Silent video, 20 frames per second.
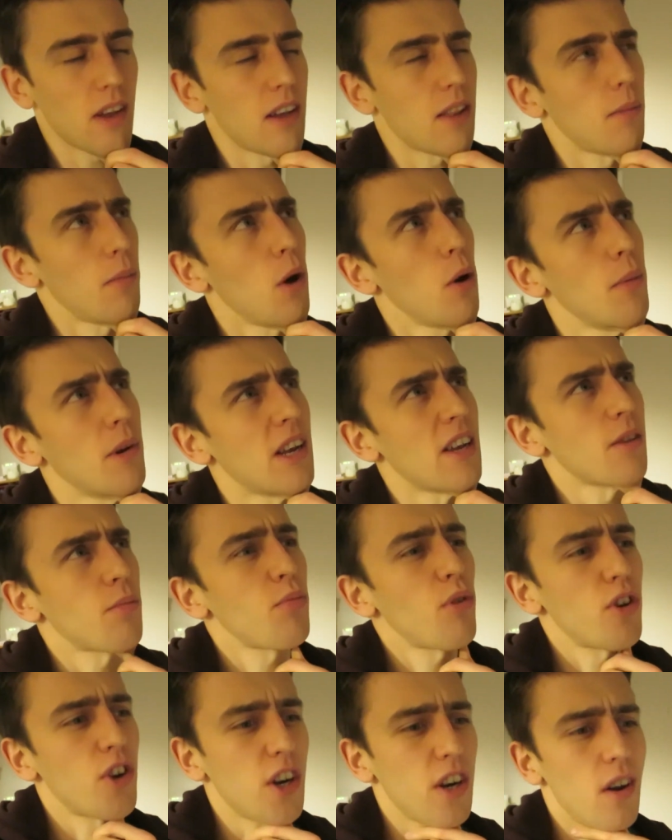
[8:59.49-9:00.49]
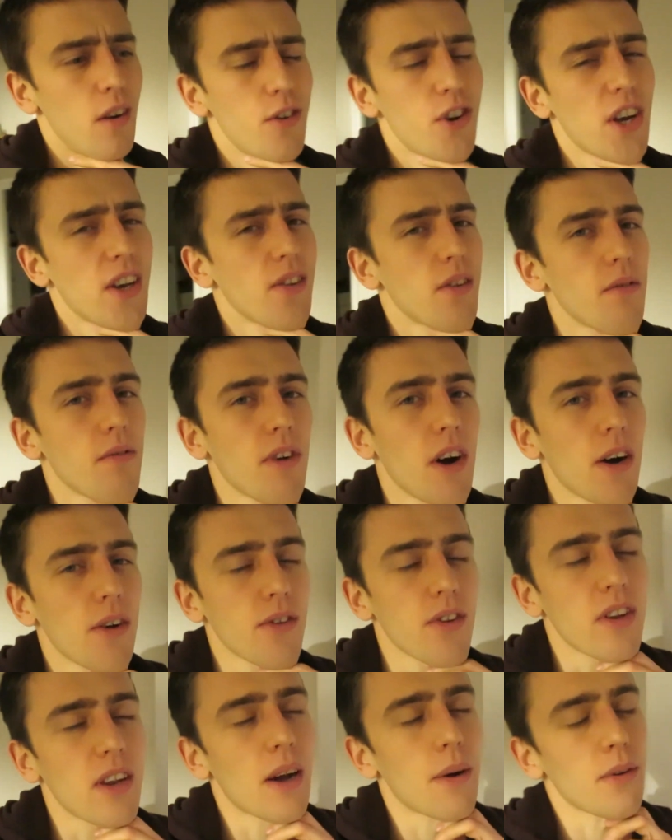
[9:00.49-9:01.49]
at the moment it's project.json
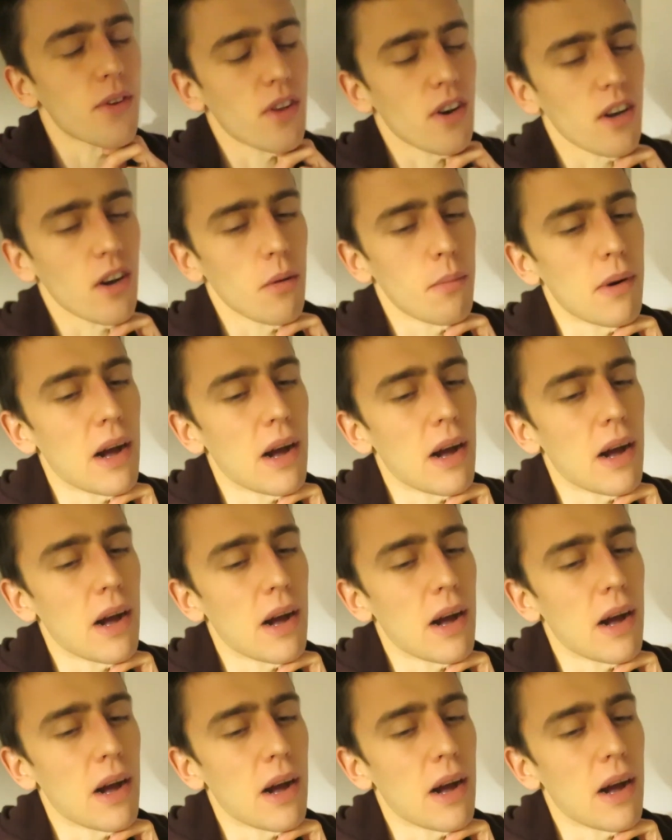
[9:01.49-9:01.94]
files and now it's going to